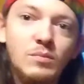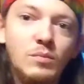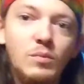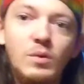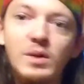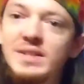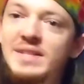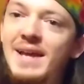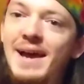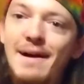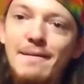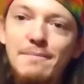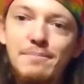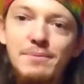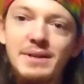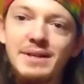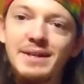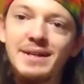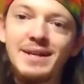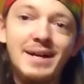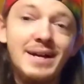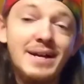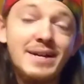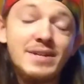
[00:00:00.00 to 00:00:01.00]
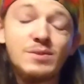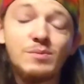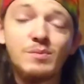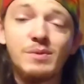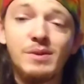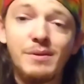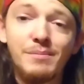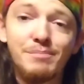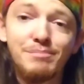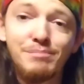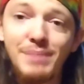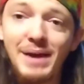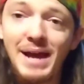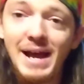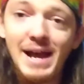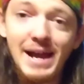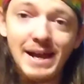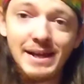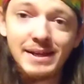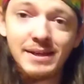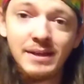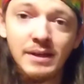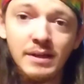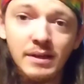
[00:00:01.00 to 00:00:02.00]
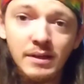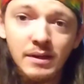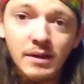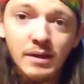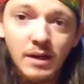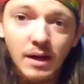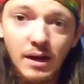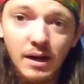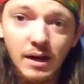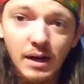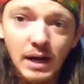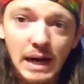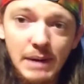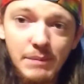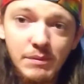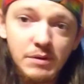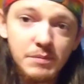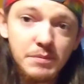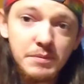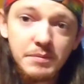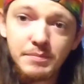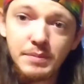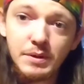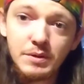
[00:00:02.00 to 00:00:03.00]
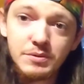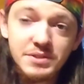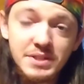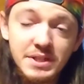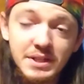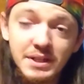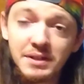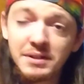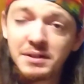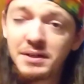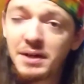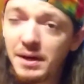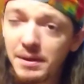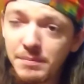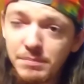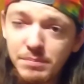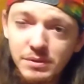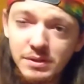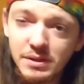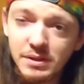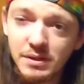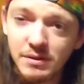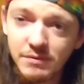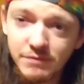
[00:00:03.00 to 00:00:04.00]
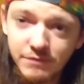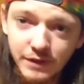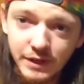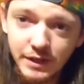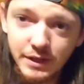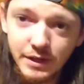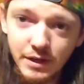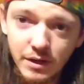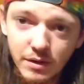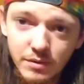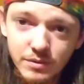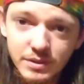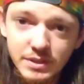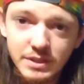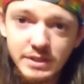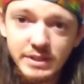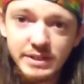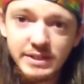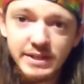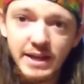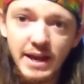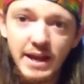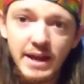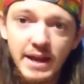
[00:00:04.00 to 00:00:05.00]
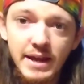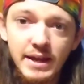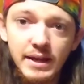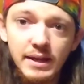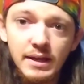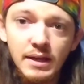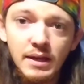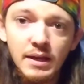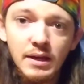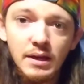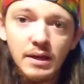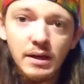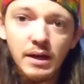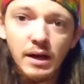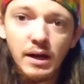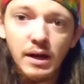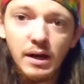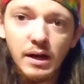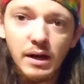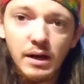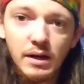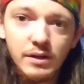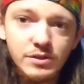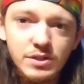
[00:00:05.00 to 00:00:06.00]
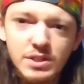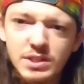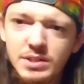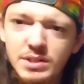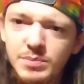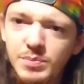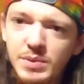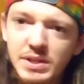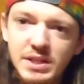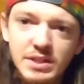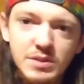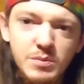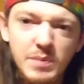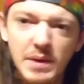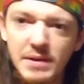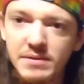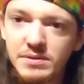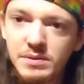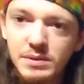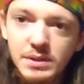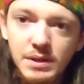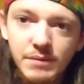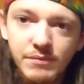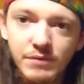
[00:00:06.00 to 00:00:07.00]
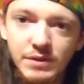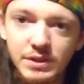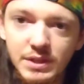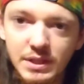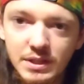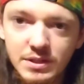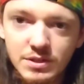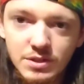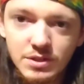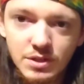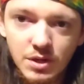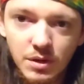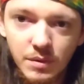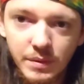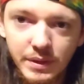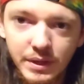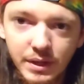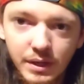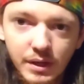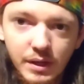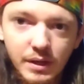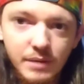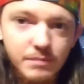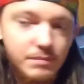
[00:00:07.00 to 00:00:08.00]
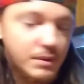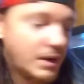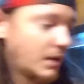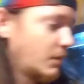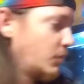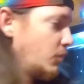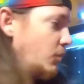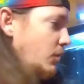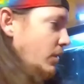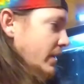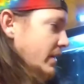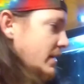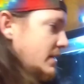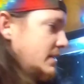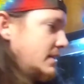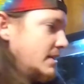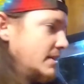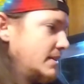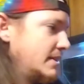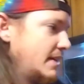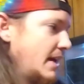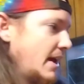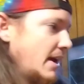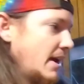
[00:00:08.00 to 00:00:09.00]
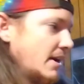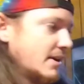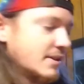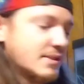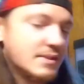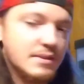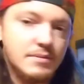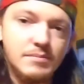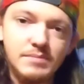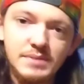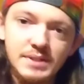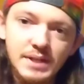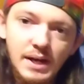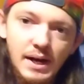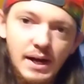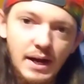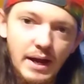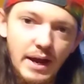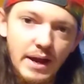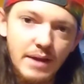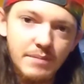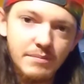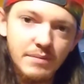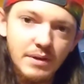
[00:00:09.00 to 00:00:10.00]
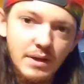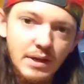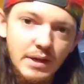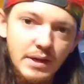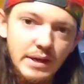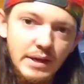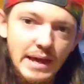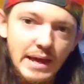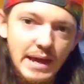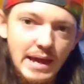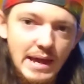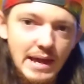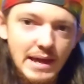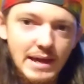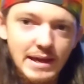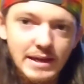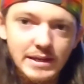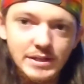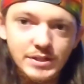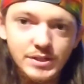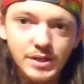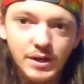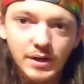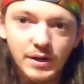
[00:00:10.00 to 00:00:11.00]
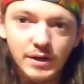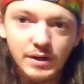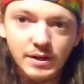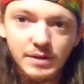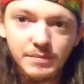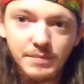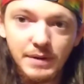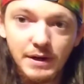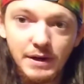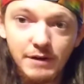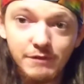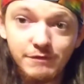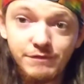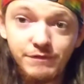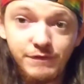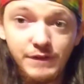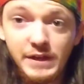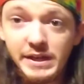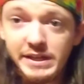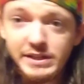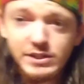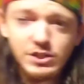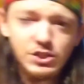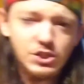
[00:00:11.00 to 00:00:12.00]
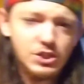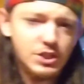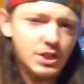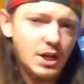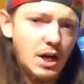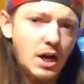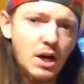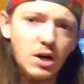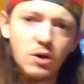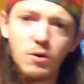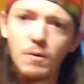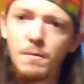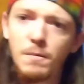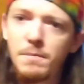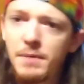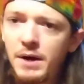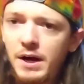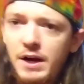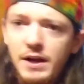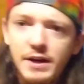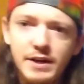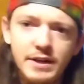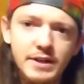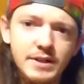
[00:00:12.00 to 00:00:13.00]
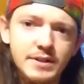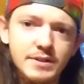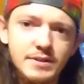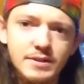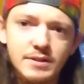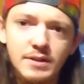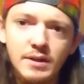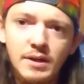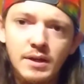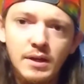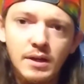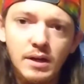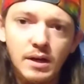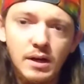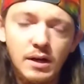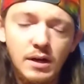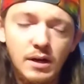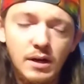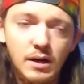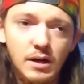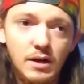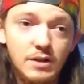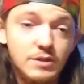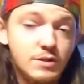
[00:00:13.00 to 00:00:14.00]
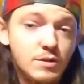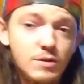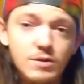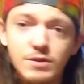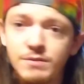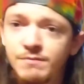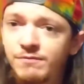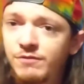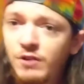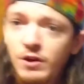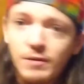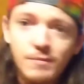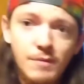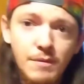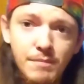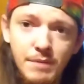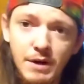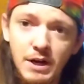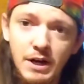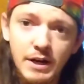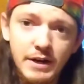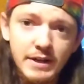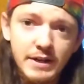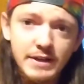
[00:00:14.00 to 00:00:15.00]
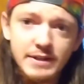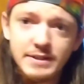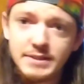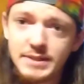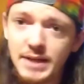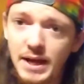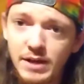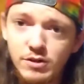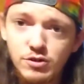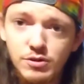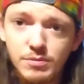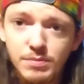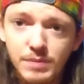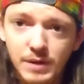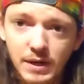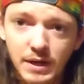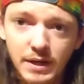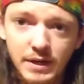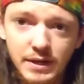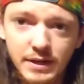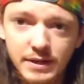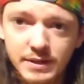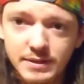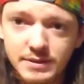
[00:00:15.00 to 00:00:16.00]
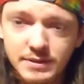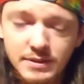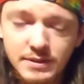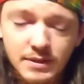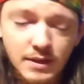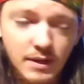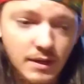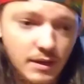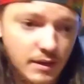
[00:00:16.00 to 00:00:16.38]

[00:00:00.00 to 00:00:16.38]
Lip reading: What's happening, guys? We are back. I'm going to be posting a couple of videos today just because we have some different things going on, but I wanted to take some time and talk about fish, aquaponics, also some vermiponics, hydroponics,